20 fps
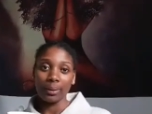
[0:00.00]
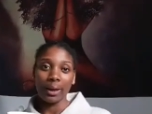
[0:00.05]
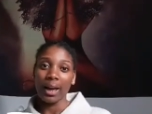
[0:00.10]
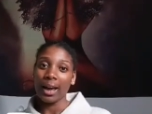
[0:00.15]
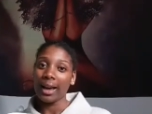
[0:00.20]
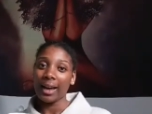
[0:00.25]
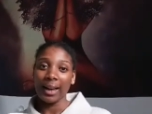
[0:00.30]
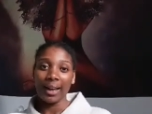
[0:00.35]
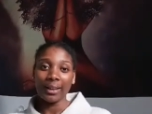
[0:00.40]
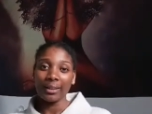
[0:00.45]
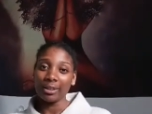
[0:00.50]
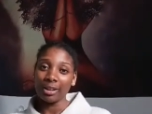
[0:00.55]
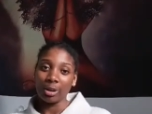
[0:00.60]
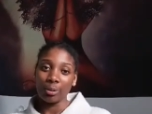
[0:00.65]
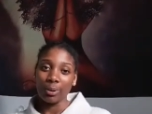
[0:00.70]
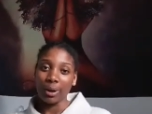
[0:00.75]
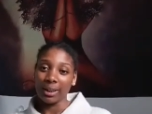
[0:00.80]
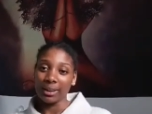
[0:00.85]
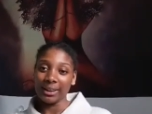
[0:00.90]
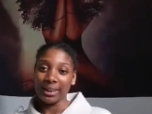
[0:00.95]
I had
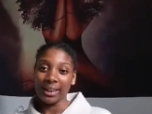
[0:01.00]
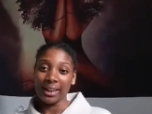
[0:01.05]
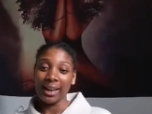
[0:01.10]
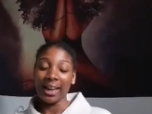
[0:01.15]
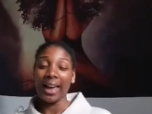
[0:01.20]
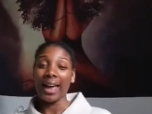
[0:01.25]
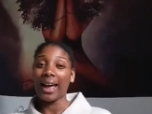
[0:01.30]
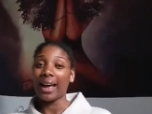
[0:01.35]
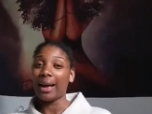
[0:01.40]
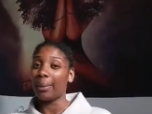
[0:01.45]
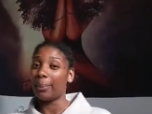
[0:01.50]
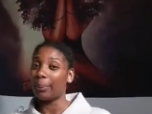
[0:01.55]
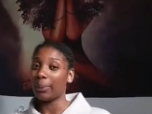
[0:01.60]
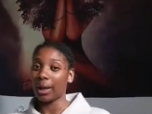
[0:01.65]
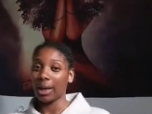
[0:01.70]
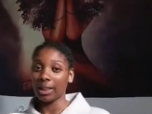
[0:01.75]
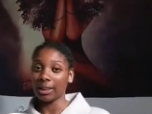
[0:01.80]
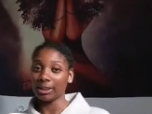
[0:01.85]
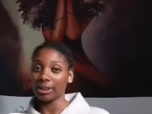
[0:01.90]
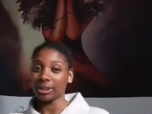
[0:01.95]
no idea how
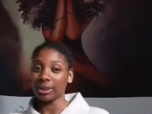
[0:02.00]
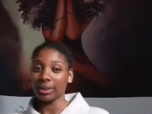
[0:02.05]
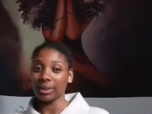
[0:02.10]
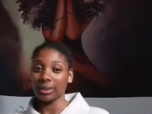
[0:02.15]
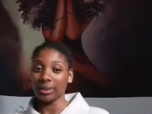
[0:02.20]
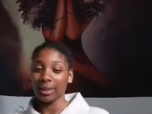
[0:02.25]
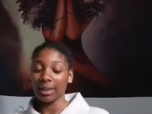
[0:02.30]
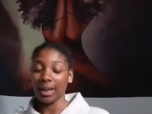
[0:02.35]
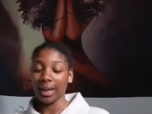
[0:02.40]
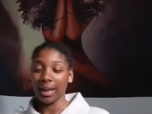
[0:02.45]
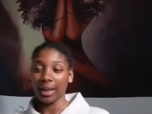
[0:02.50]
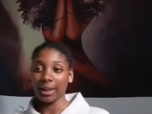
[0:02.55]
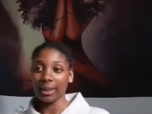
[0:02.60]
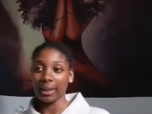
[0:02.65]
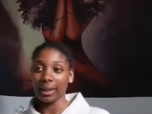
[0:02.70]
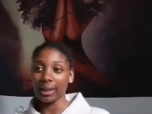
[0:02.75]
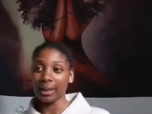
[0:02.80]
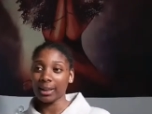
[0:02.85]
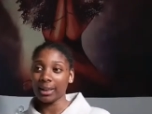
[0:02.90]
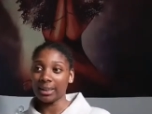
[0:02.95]
much. Like
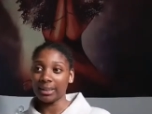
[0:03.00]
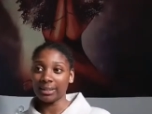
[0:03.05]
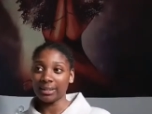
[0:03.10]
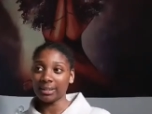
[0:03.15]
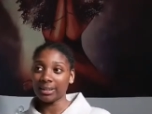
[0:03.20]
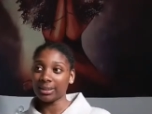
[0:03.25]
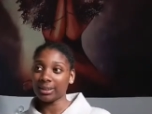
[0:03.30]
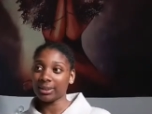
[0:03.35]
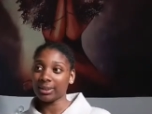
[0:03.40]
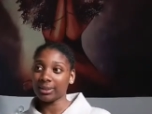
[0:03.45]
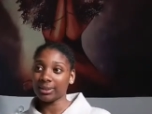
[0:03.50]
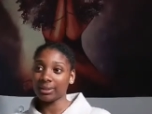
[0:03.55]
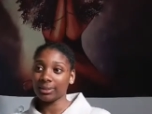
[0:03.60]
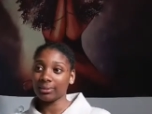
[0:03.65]
it's,